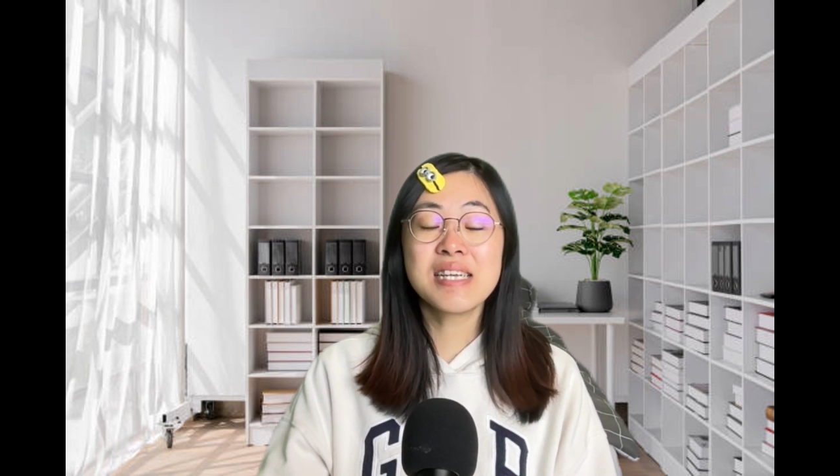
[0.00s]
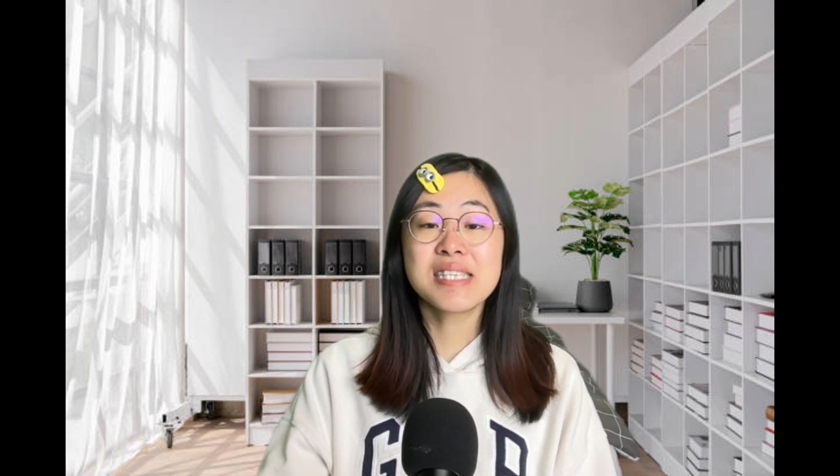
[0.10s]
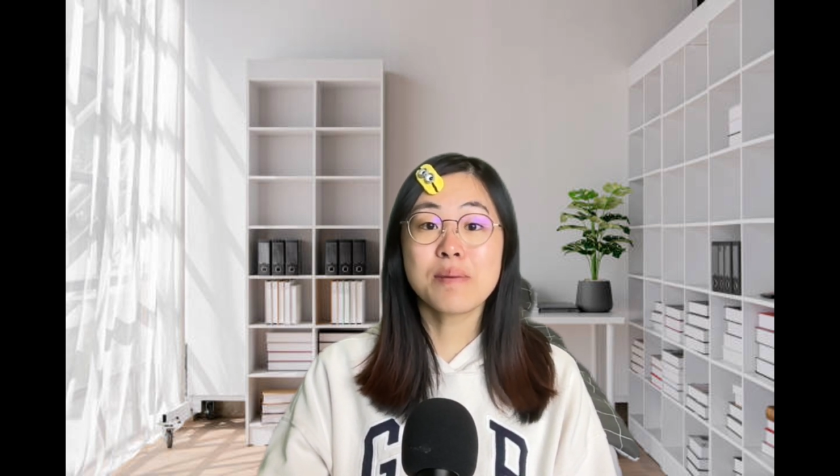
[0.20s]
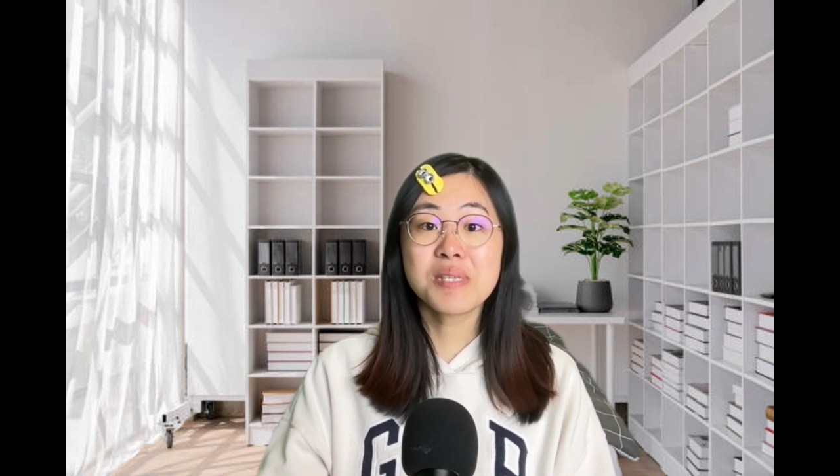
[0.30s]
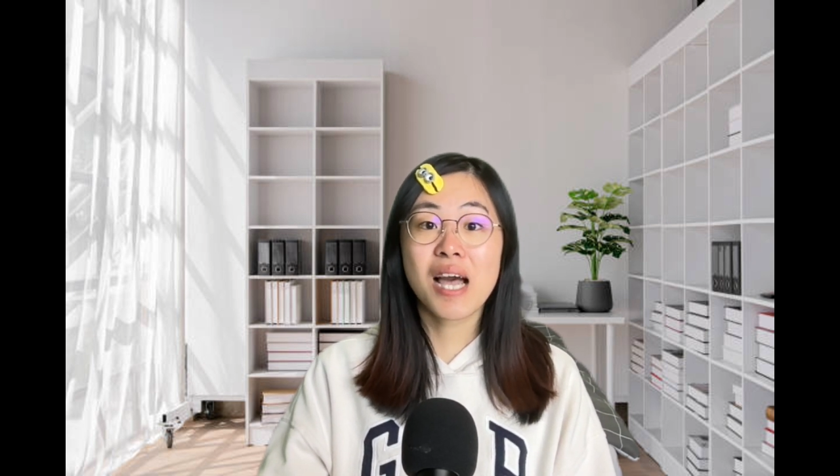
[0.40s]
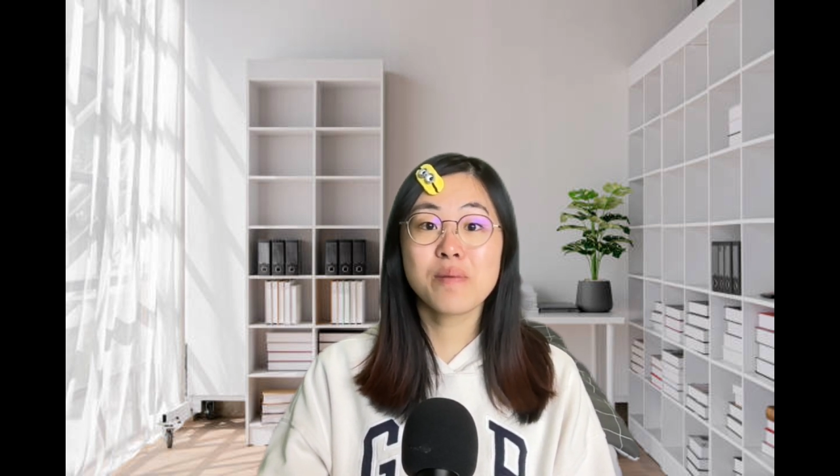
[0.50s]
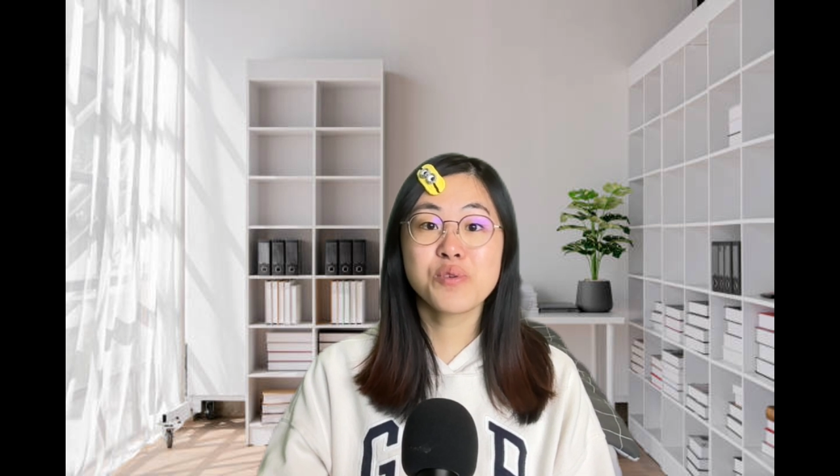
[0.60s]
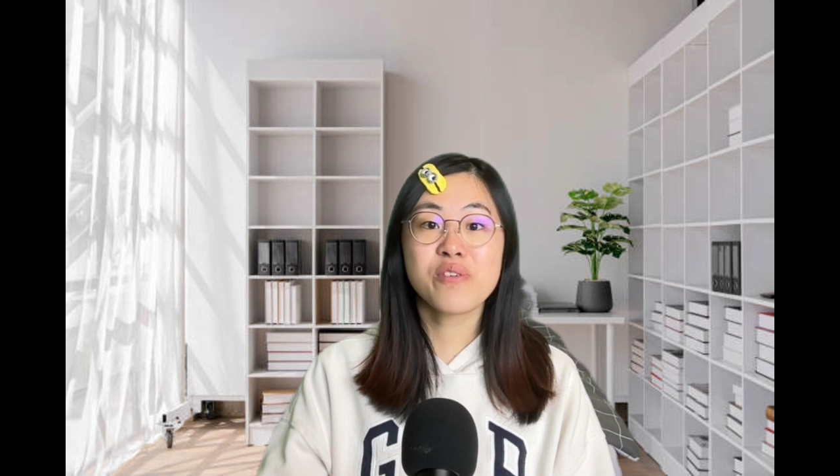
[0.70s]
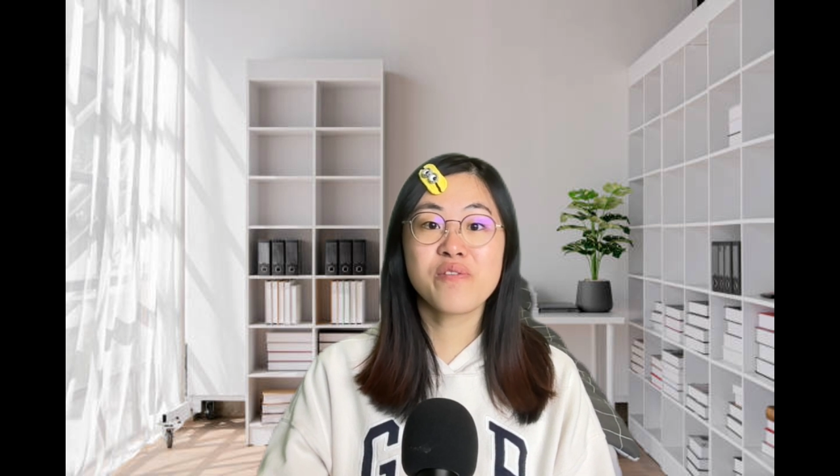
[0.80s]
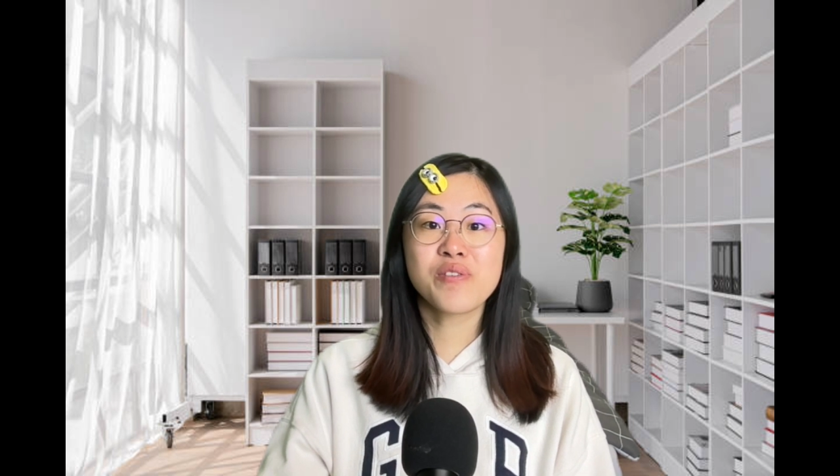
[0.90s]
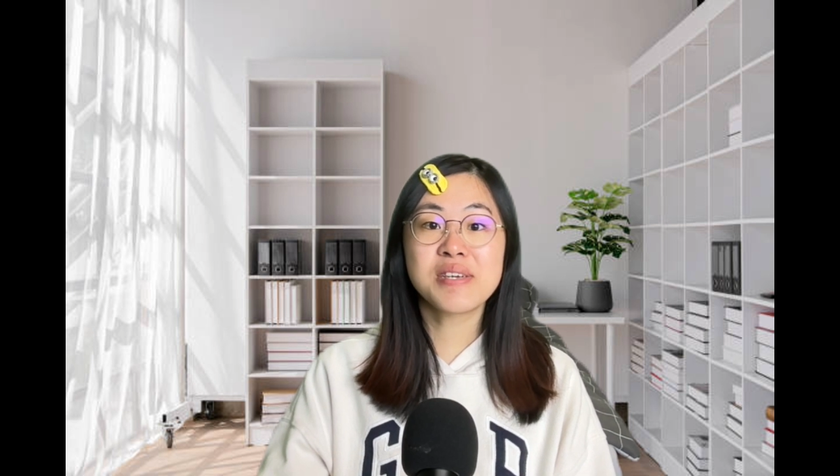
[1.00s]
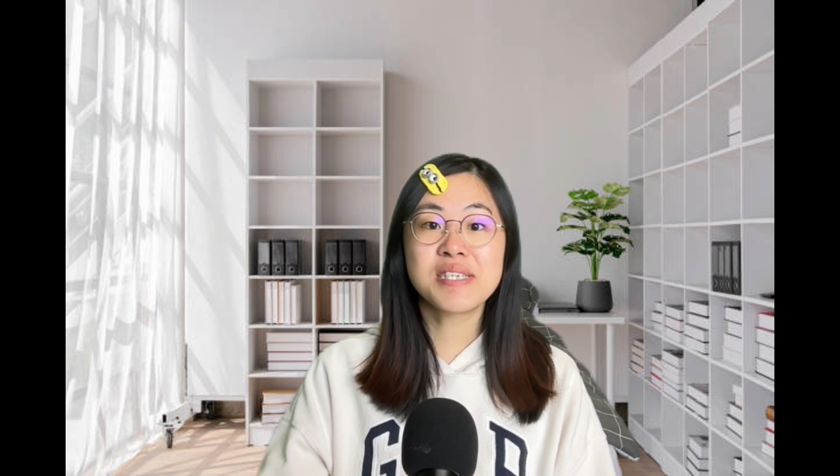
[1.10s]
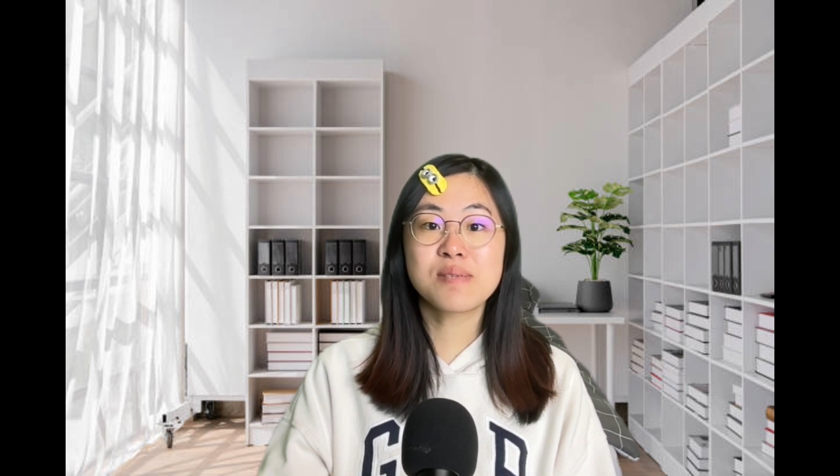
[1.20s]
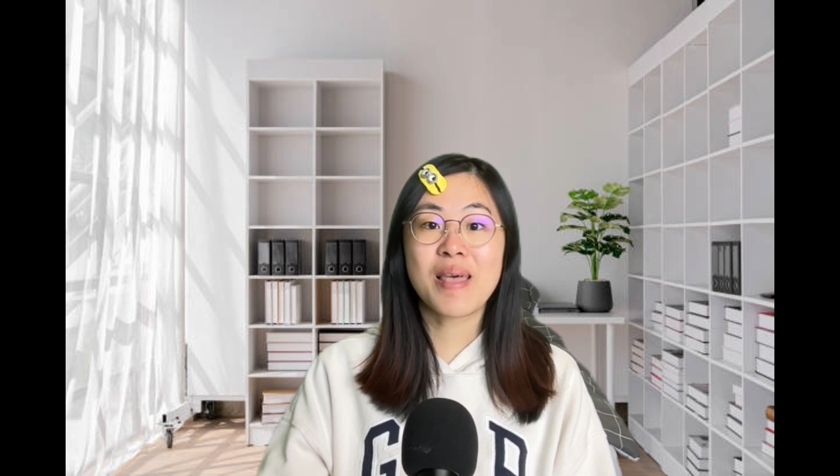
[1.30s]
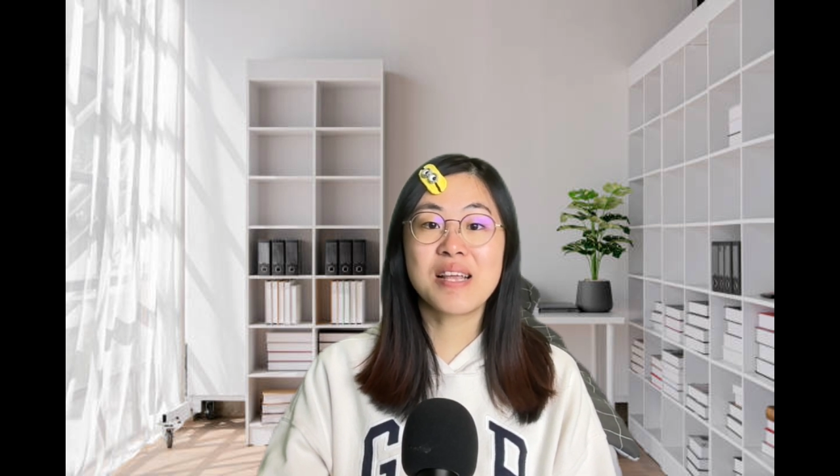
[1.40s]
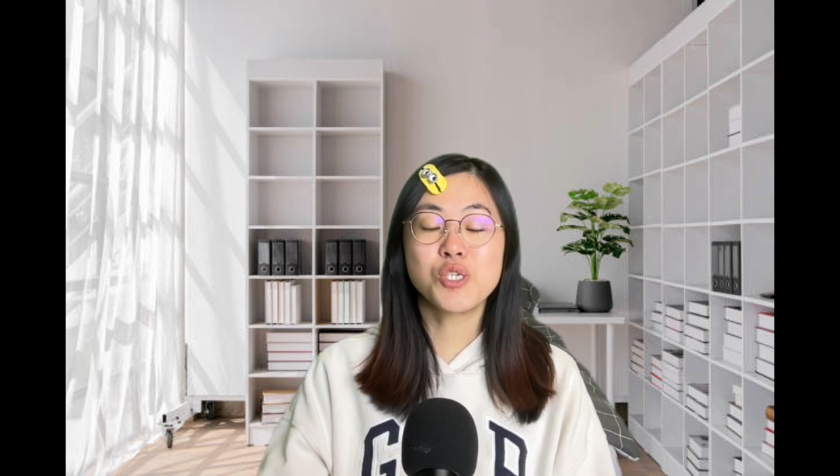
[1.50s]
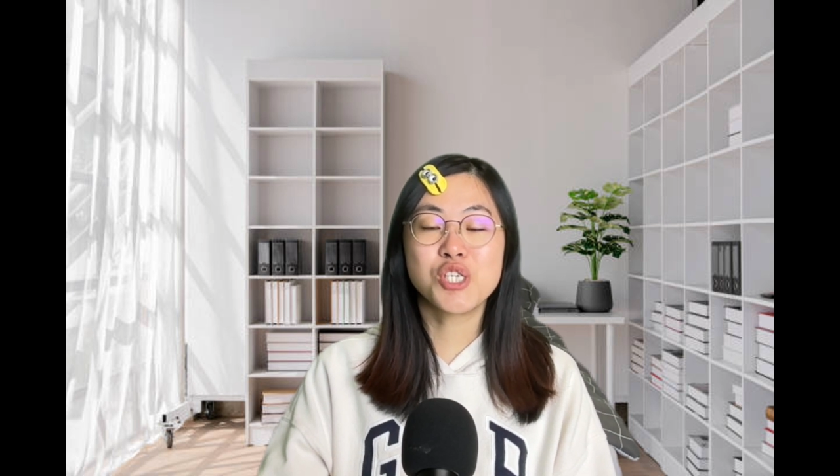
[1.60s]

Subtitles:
Sometimes reviewers spend